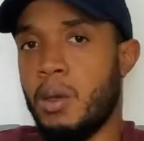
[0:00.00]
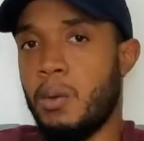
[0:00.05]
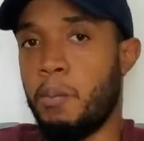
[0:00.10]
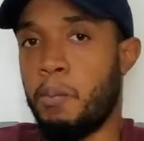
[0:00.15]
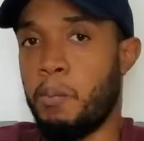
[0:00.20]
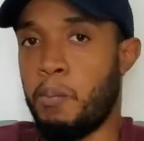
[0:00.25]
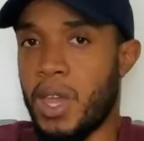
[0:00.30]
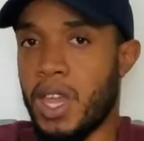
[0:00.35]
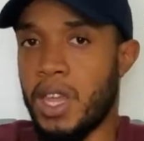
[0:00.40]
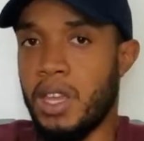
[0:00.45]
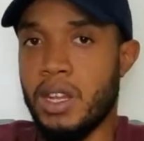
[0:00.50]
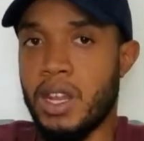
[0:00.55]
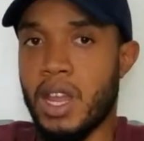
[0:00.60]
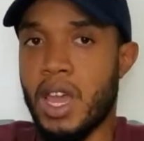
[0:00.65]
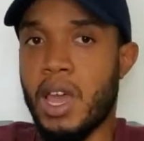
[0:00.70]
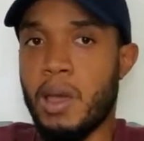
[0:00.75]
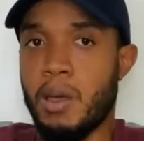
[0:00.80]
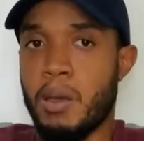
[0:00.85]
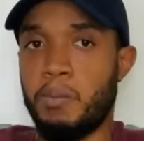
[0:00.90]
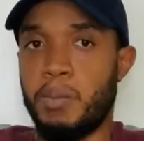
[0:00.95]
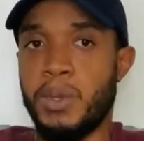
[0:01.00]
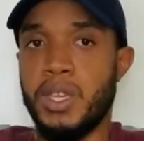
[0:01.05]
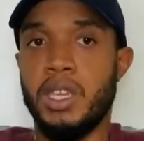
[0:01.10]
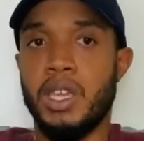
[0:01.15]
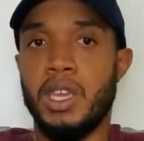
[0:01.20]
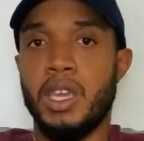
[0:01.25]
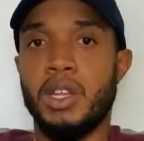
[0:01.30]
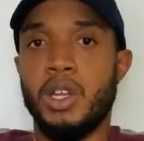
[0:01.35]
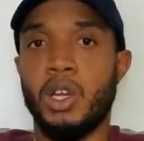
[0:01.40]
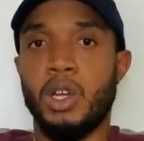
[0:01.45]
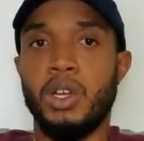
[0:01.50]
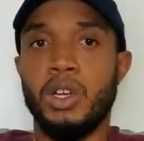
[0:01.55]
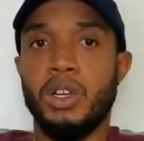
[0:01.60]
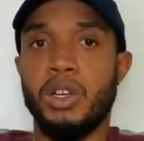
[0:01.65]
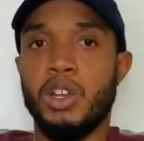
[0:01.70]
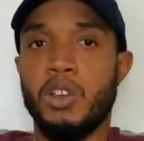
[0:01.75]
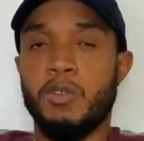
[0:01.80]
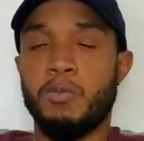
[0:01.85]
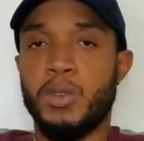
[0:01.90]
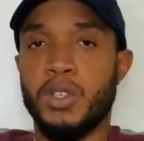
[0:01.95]
may not be in a good
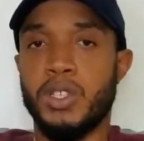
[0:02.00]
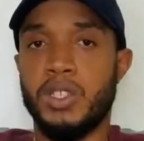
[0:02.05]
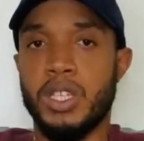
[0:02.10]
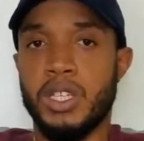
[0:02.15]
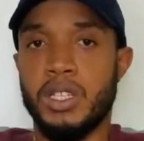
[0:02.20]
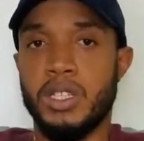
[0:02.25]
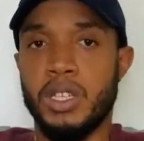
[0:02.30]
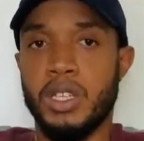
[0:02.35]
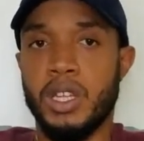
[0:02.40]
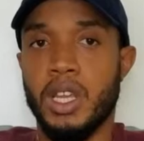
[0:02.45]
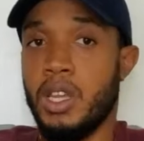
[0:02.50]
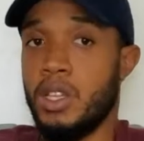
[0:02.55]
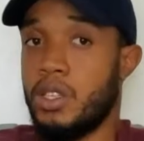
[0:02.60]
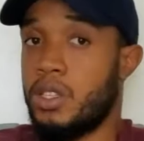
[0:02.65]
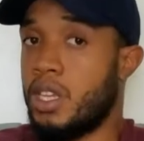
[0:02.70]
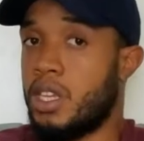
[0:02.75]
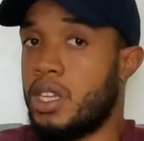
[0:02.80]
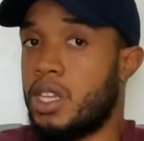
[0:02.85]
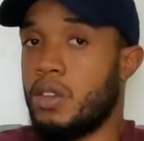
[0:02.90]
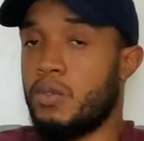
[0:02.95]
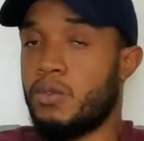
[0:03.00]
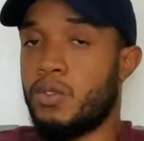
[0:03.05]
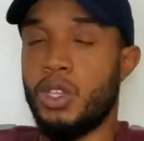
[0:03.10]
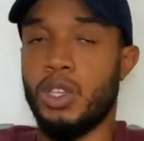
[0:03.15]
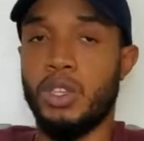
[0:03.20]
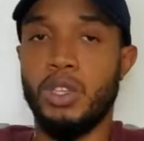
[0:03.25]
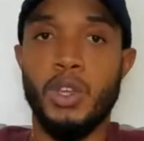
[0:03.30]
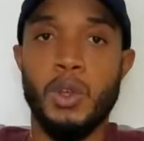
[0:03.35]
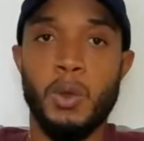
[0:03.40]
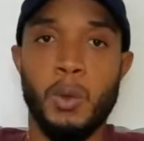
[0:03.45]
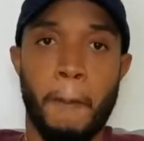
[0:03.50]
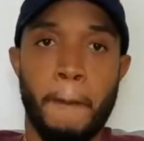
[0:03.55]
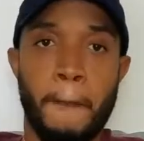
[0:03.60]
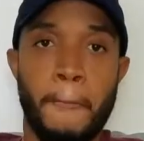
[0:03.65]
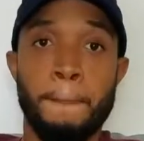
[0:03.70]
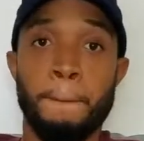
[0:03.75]
enough position to give to you.